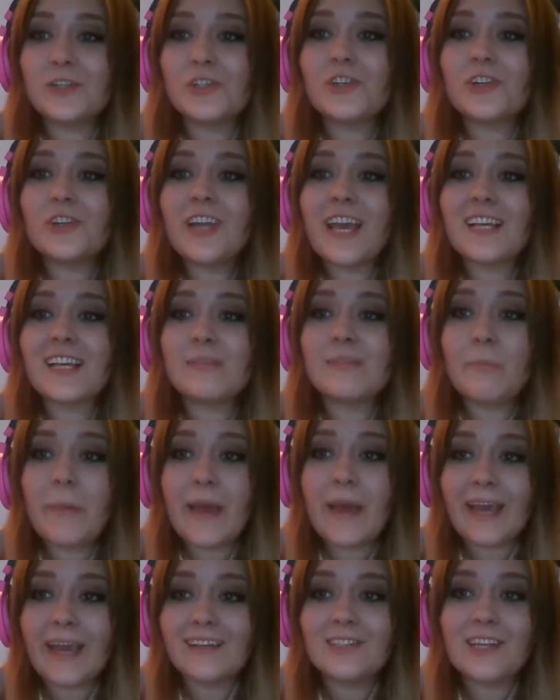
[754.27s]
should
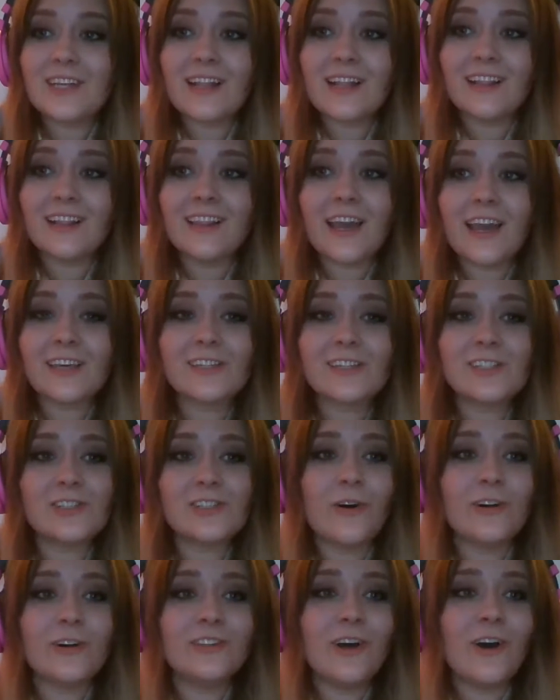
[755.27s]
expect
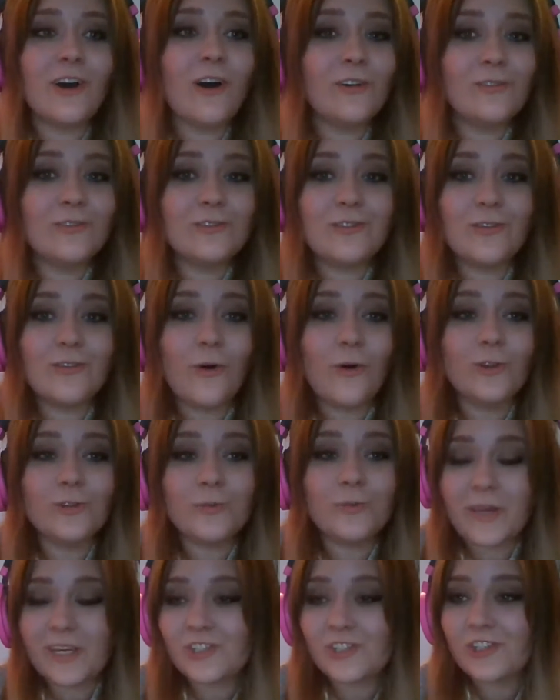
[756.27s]
likes on
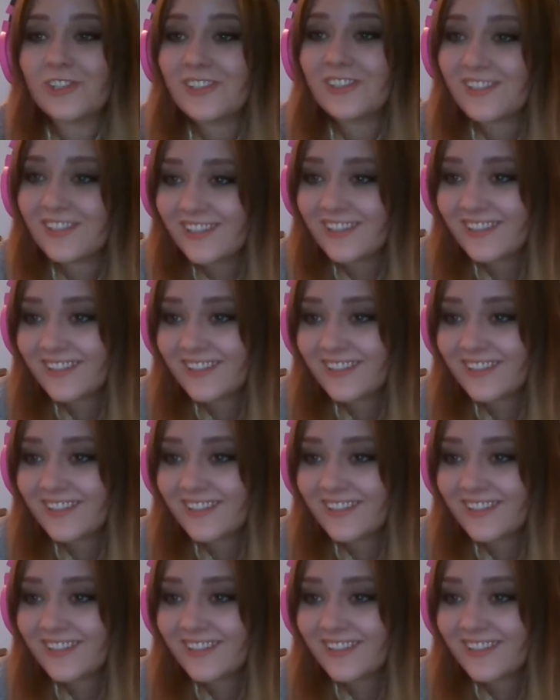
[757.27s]
old pictures.